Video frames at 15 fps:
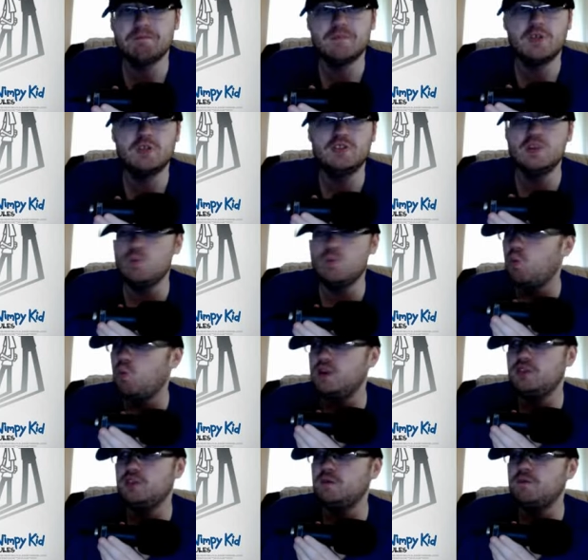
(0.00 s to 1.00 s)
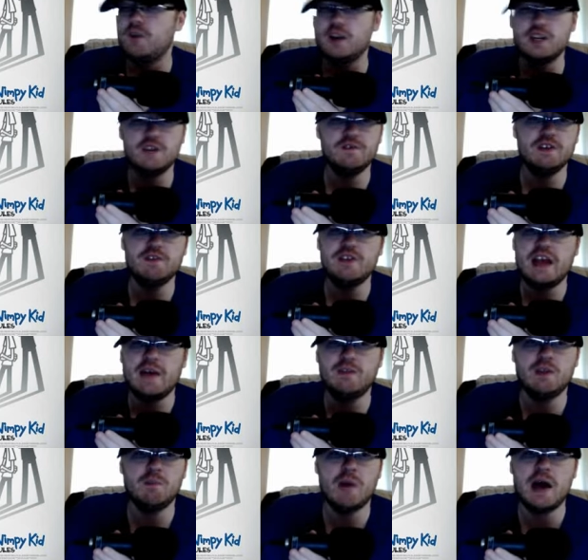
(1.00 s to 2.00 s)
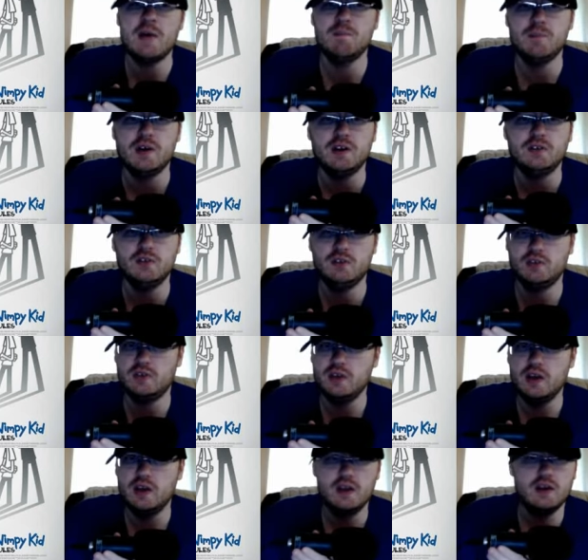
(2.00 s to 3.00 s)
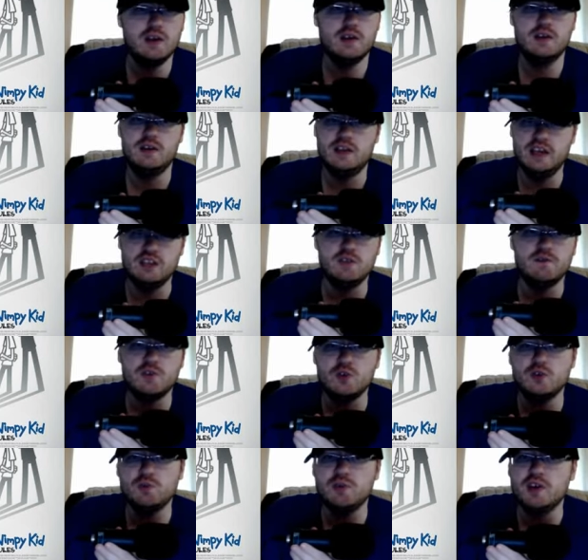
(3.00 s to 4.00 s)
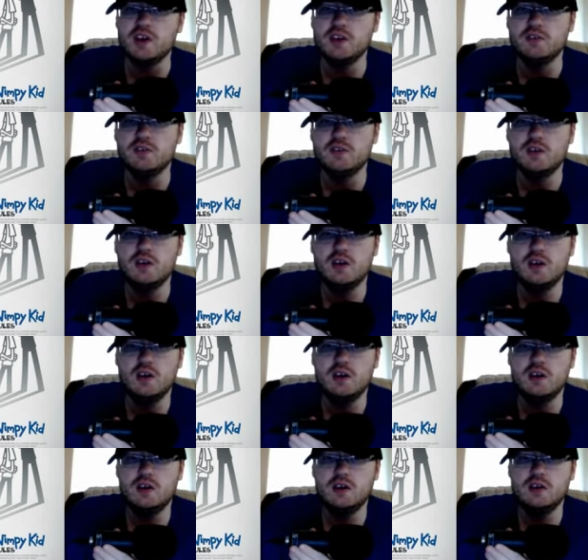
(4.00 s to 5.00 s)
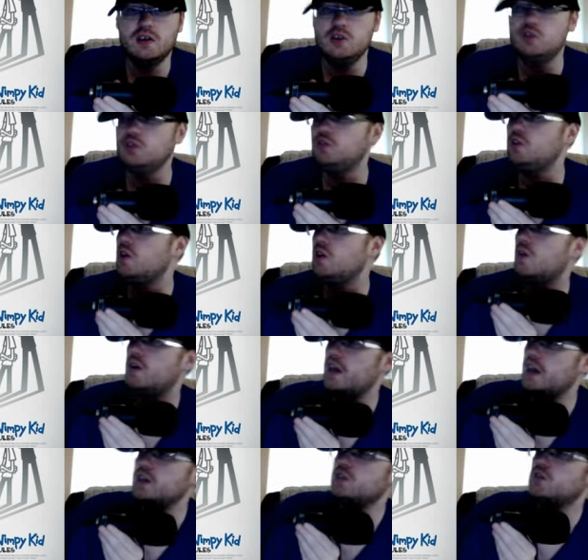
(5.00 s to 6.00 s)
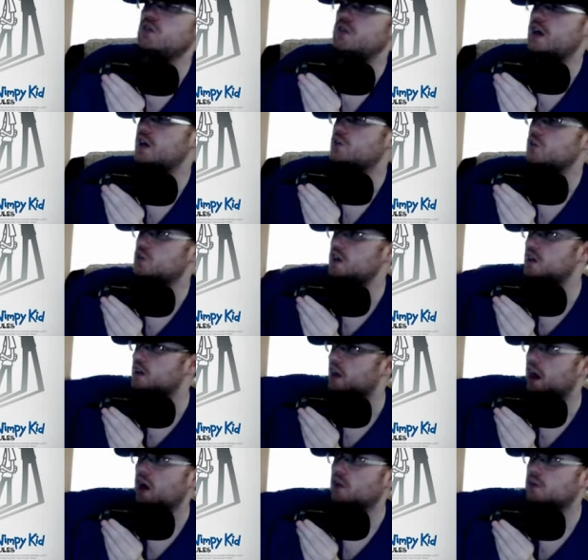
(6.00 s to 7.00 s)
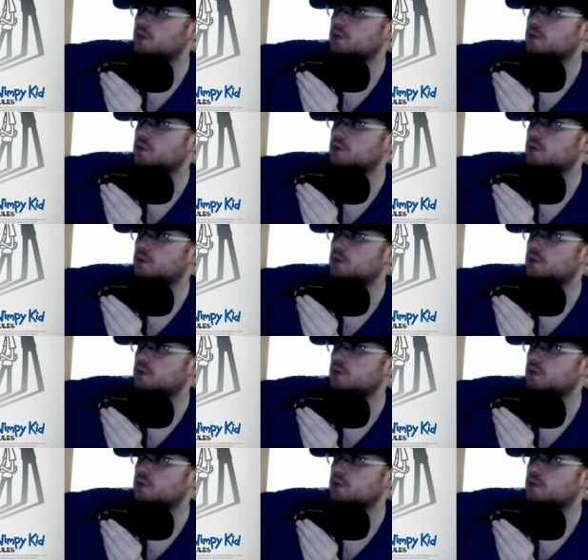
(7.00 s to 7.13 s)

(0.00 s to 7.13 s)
Then what's the fuck of even having the mom bucks in the first place? You just go, hey, you do that, you get a dollar.